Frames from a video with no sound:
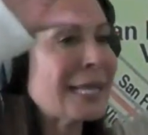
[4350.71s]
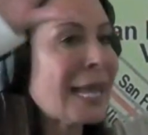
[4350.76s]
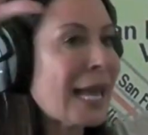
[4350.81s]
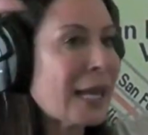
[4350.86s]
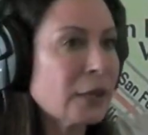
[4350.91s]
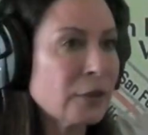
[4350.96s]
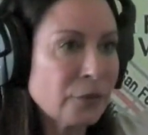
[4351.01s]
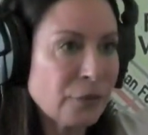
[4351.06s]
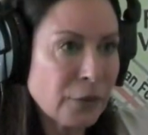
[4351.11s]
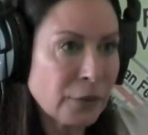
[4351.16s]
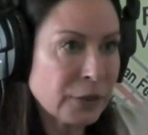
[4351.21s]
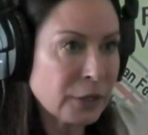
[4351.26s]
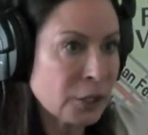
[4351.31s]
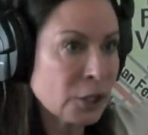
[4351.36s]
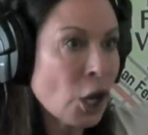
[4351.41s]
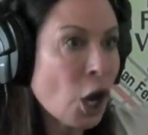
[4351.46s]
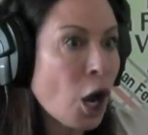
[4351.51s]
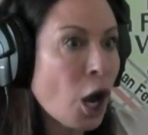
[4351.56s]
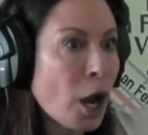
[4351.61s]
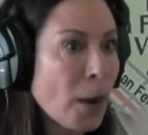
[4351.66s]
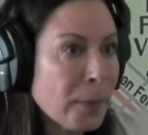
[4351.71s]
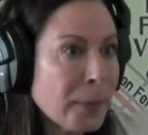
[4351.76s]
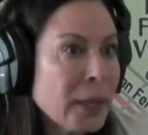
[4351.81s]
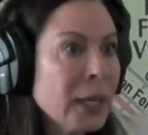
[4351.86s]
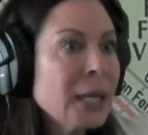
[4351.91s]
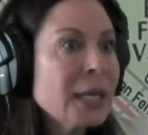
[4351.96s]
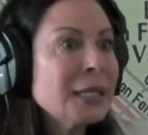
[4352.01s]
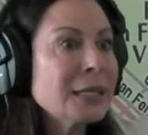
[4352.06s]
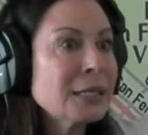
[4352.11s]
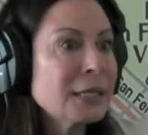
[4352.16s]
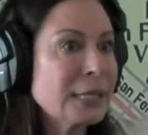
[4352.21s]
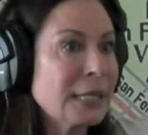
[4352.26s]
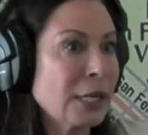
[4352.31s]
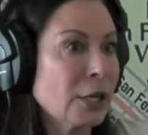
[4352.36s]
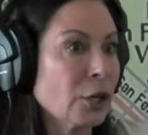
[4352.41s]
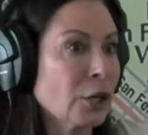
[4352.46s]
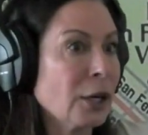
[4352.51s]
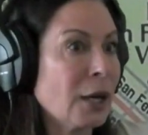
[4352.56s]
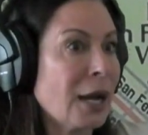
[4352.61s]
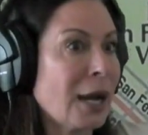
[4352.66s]
10 of the top
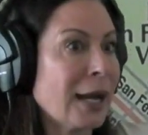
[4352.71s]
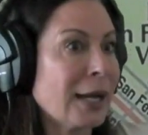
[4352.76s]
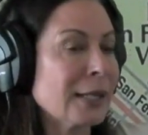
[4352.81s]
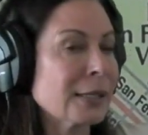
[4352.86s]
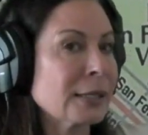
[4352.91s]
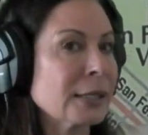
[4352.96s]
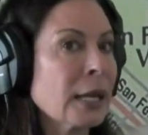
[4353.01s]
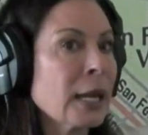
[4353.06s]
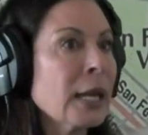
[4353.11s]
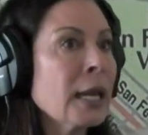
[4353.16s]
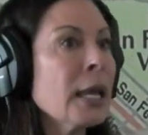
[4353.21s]
tier guys.